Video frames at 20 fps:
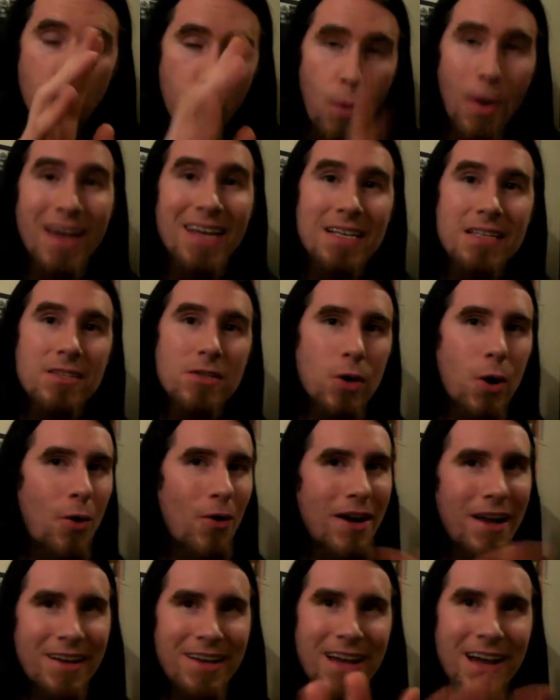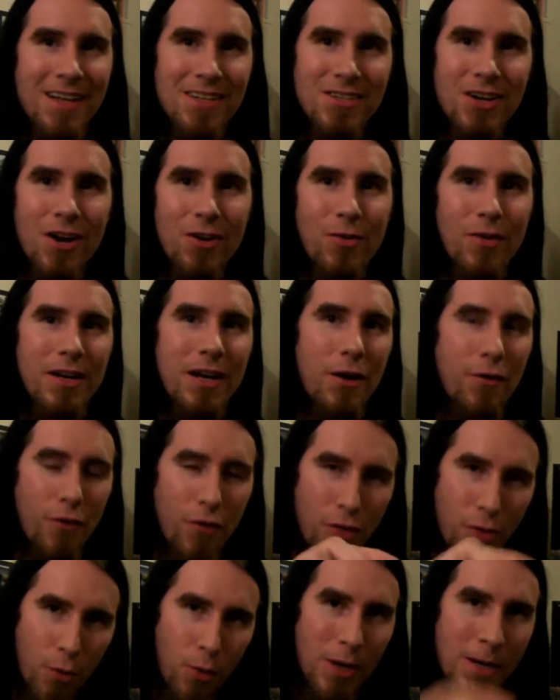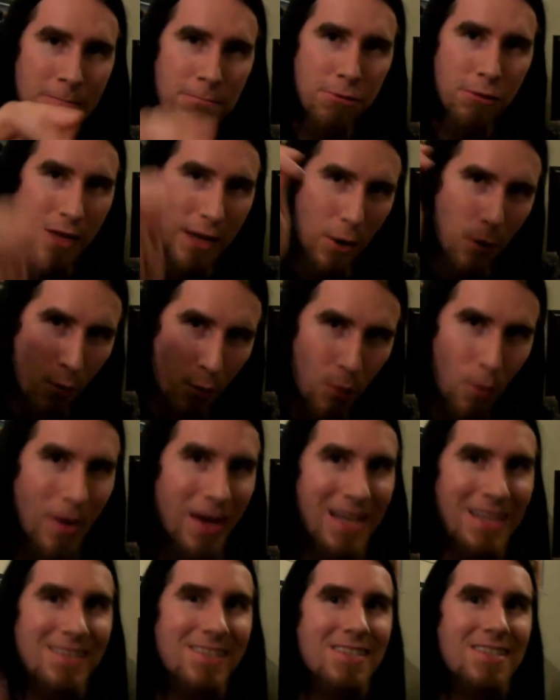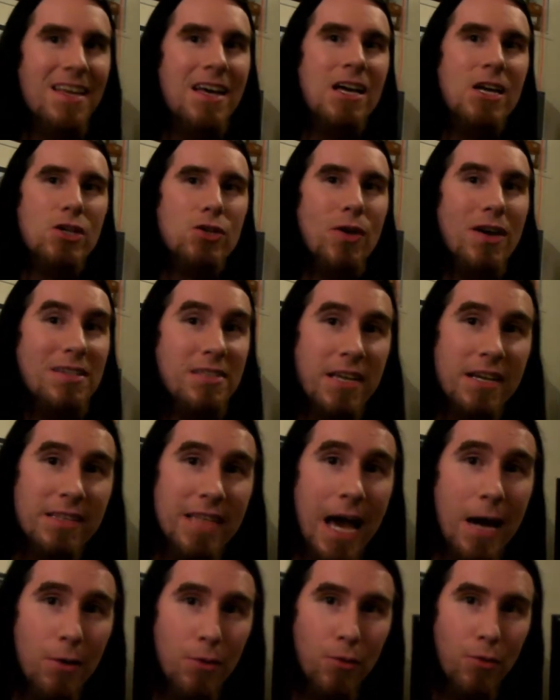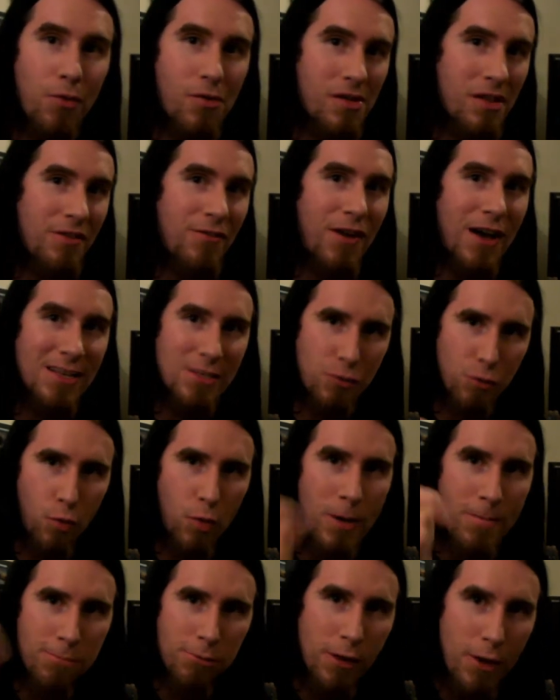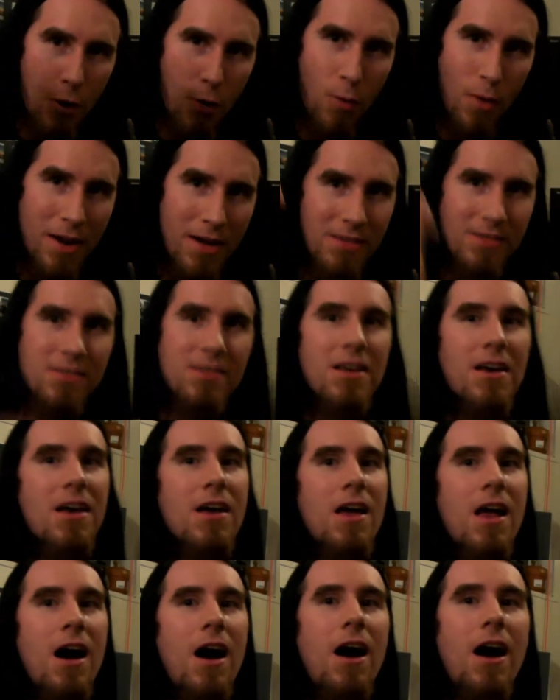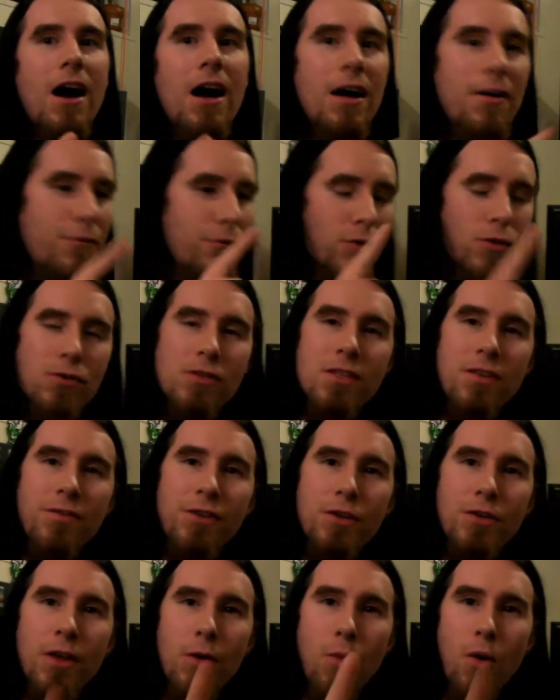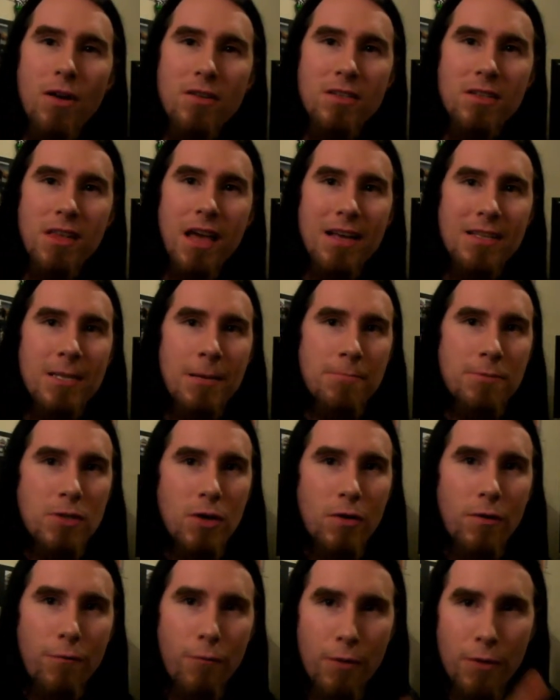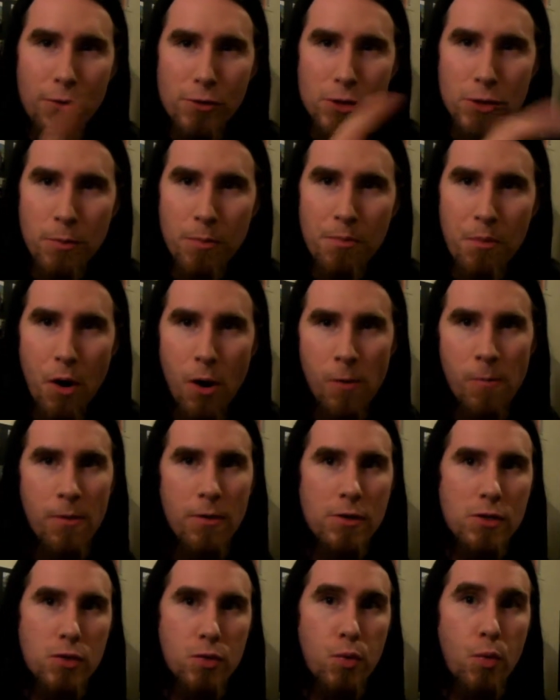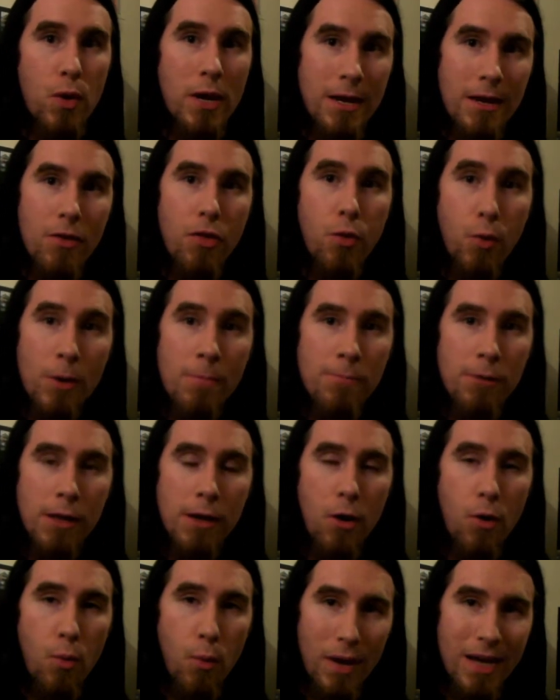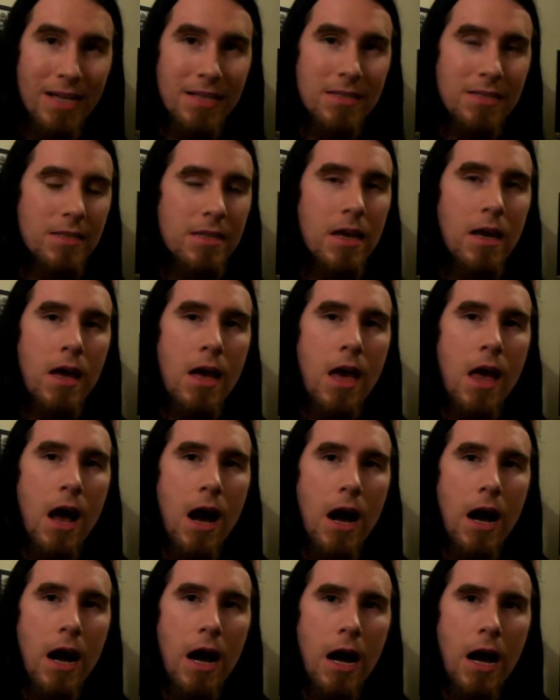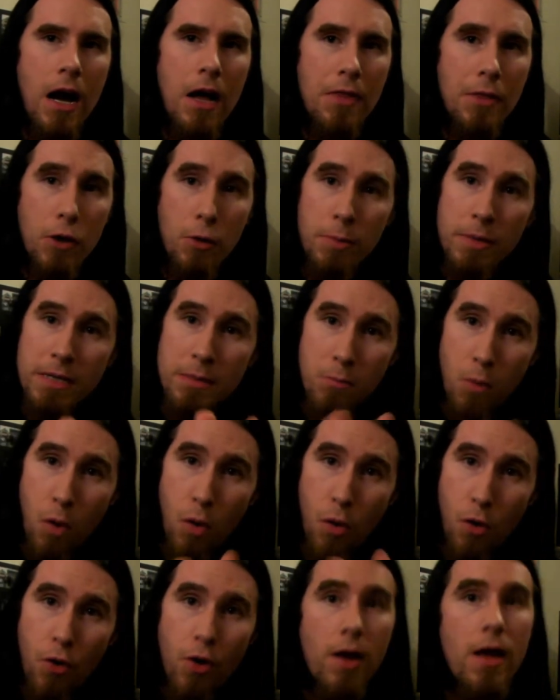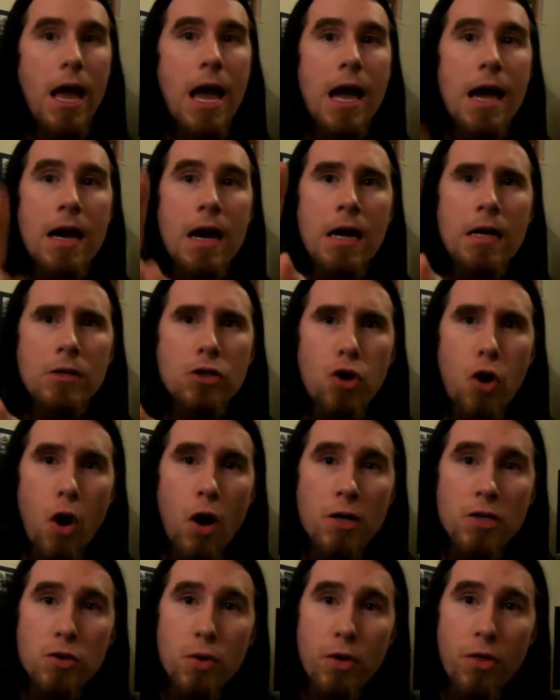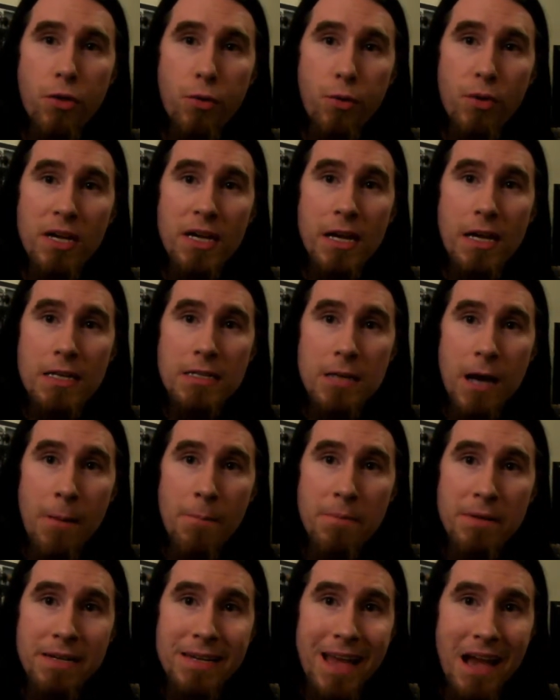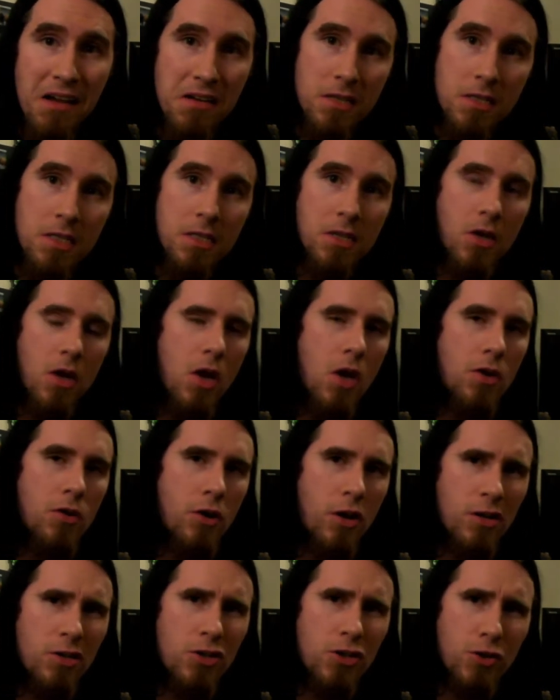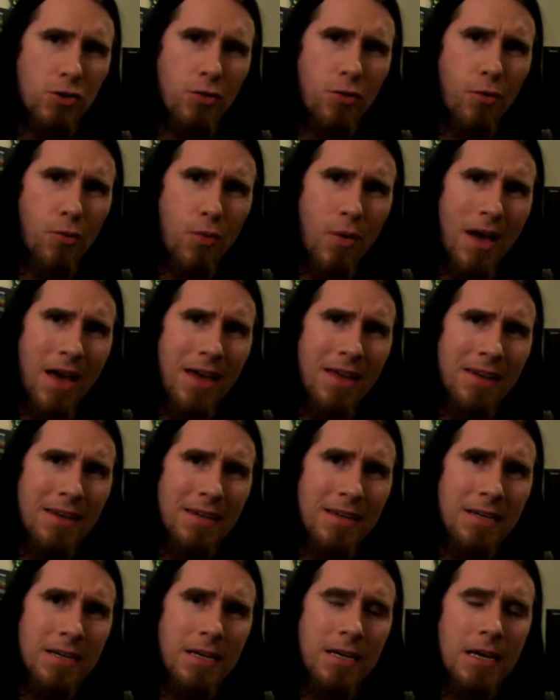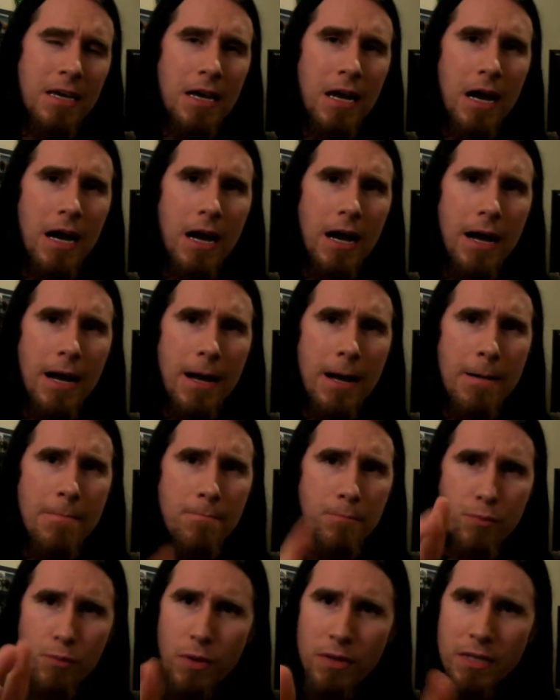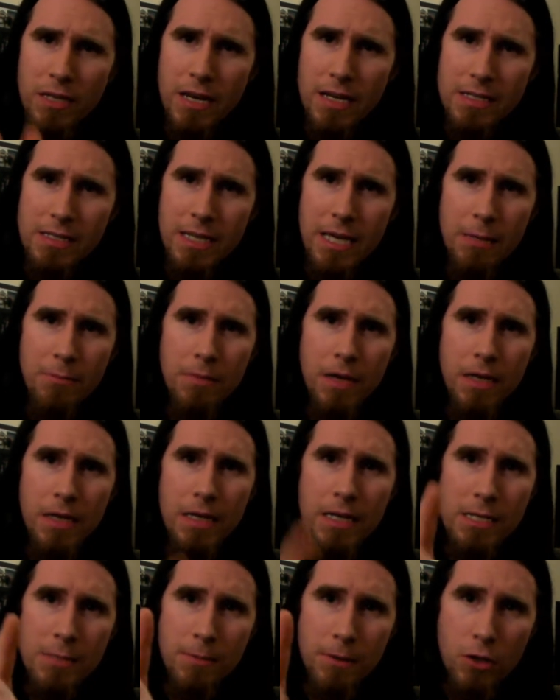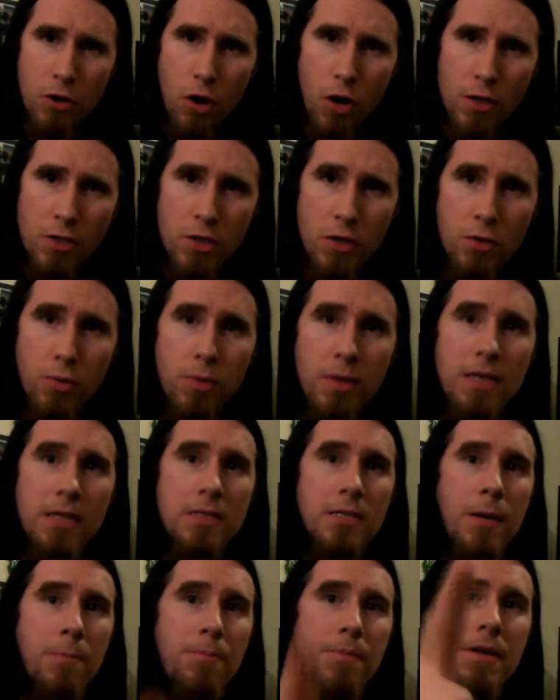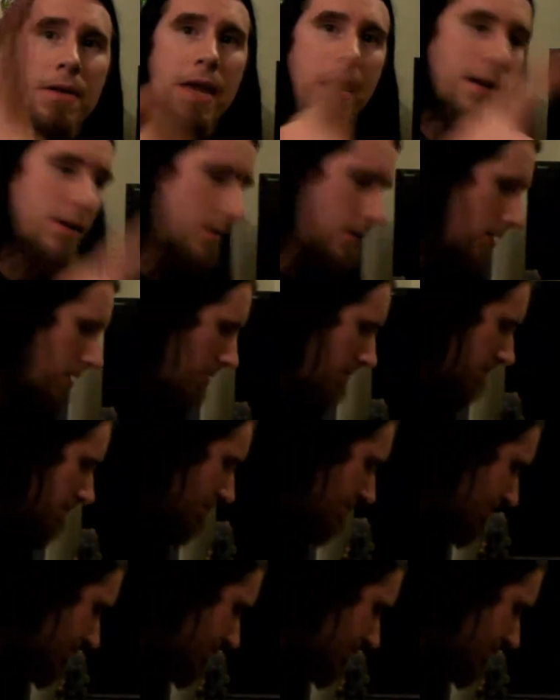race, sorry, I can't talk right now. 3-player race. Try saying that one really fast. 3-player race. For those of you that watched the last episode with our Super Mario Bros. 3-player race, there'll be more, and Contra 3 is up next. Not sure when the next game night is, but Contra 3 is up next.